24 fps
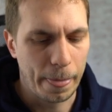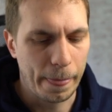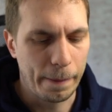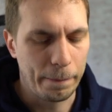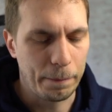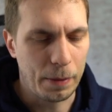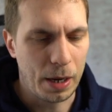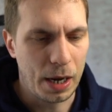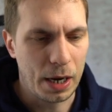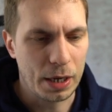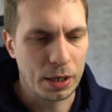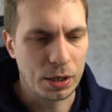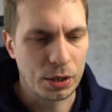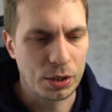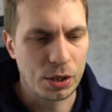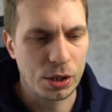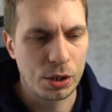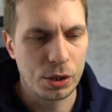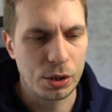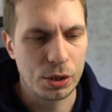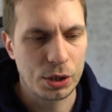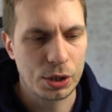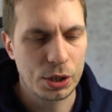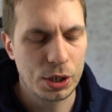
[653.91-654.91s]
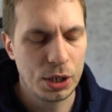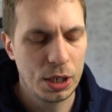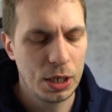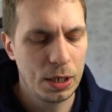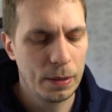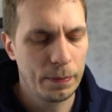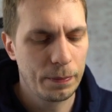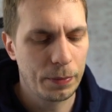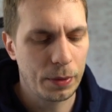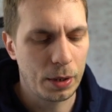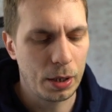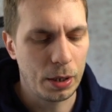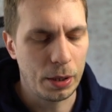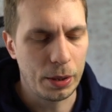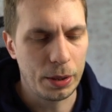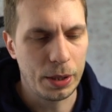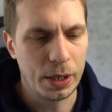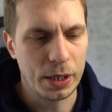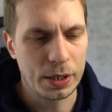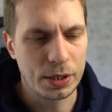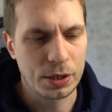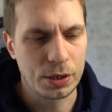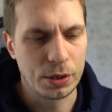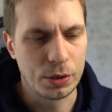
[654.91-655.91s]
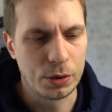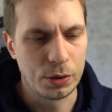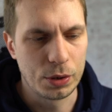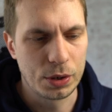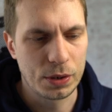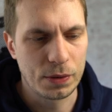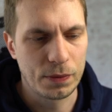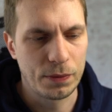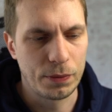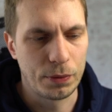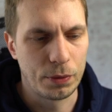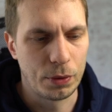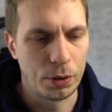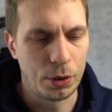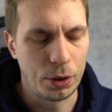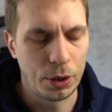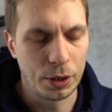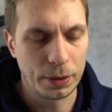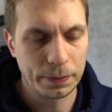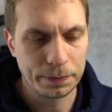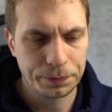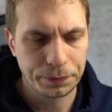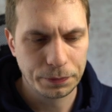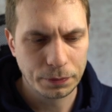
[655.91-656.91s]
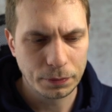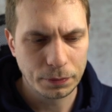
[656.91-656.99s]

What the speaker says: -c, that's used for